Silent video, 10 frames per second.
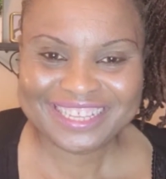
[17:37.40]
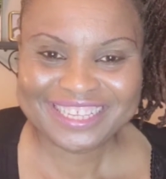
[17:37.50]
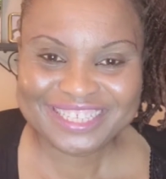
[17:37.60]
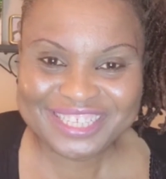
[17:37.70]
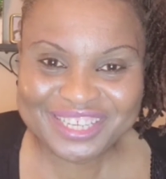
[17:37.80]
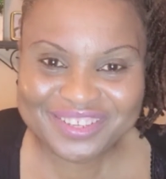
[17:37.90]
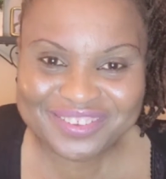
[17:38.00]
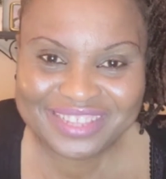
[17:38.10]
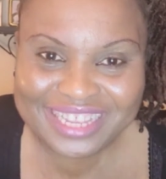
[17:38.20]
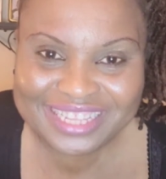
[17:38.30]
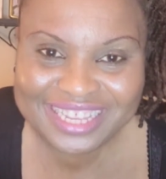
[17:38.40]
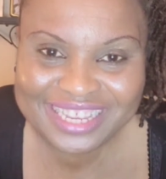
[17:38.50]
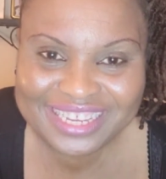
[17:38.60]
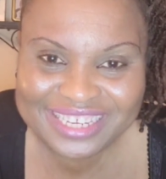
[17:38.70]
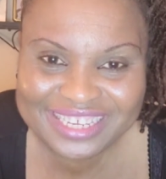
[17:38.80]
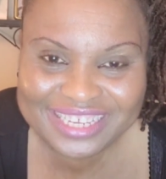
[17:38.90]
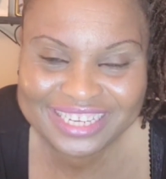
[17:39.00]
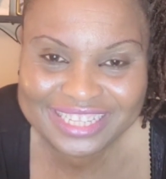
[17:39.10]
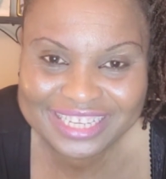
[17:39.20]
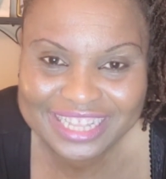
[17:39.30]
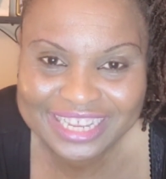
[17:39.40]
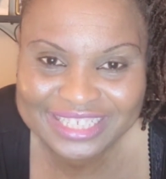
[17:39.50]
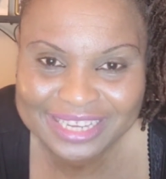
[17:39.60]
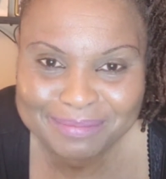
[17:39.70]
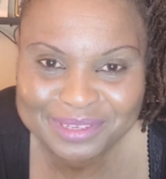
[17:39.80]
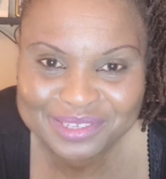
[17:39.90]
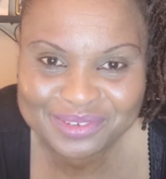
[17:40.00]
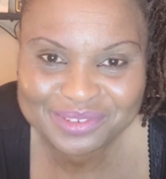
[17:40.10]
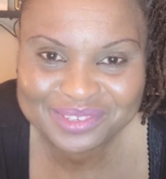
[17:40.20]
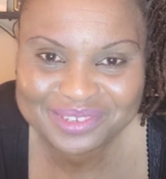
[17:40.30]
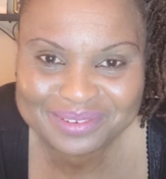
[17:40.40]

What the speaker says: See you later in the next episode.